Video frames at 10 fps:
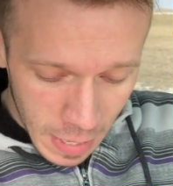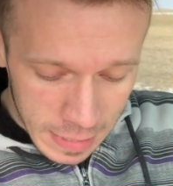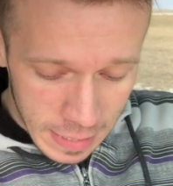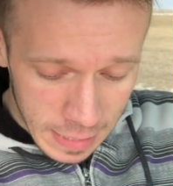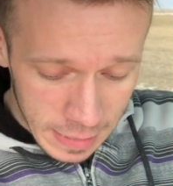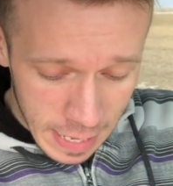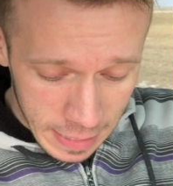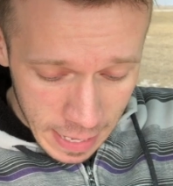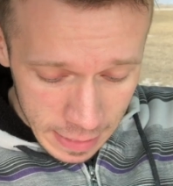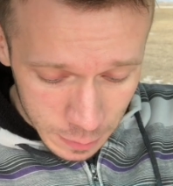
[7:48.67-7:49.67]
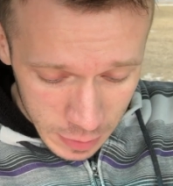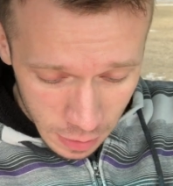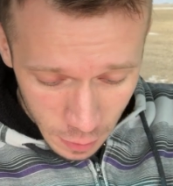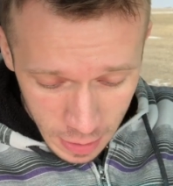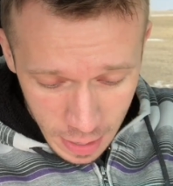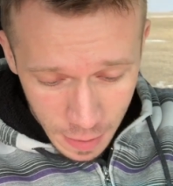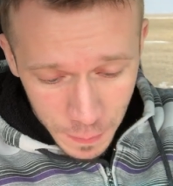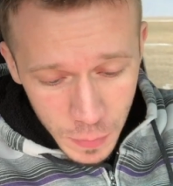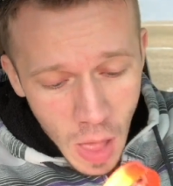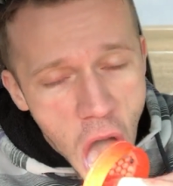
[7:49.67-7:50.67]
He did it again, guys. I'm telling you right now.